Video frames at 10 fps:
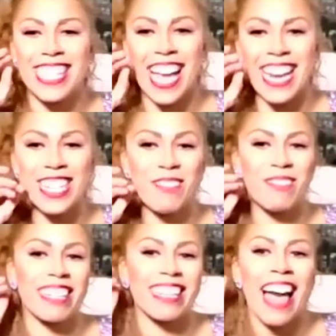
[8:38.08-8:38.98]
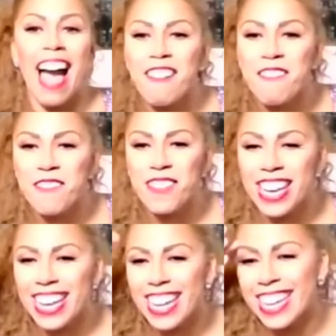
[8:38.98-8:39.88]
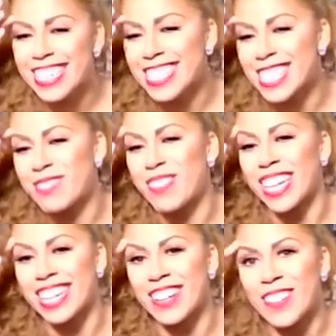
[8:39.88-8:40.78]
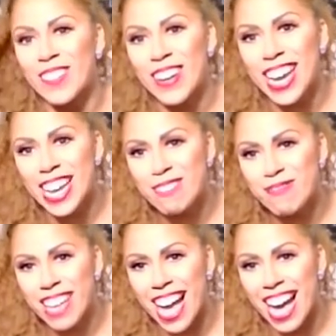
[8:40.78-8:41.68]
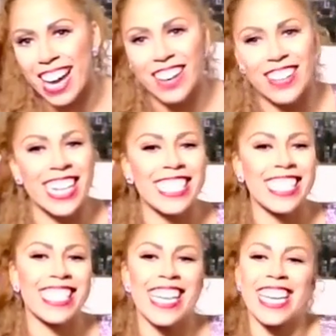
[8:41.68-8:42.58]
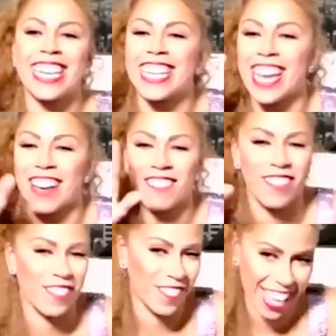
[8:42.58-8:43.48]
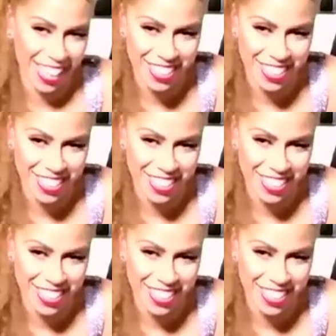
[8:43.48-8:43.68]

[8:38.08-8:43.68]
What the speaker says: end up laughing, spitting the grapes out. It just never fails.